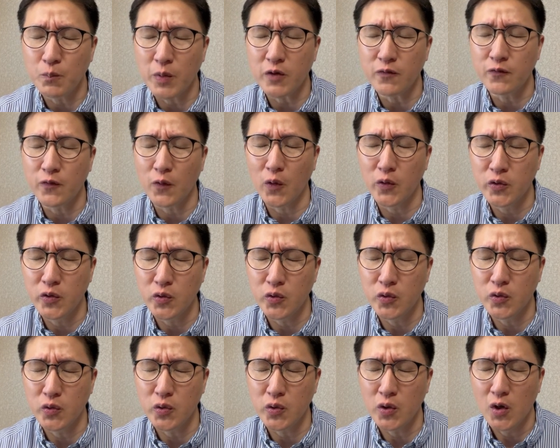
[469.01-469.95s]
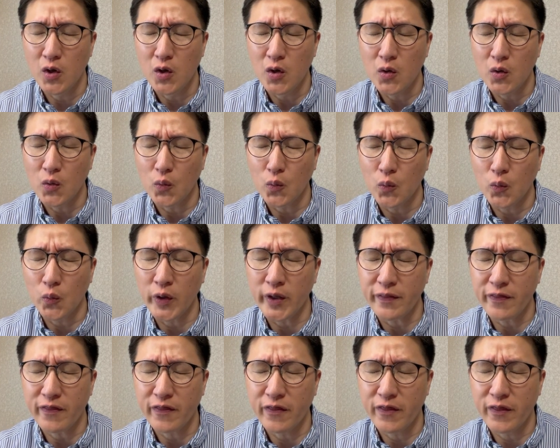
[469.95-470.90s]
before you
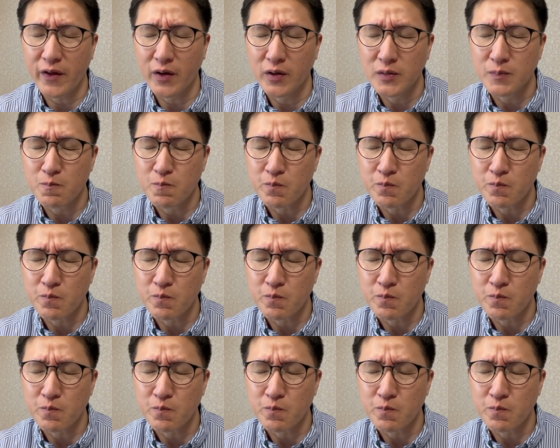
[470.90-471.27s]
with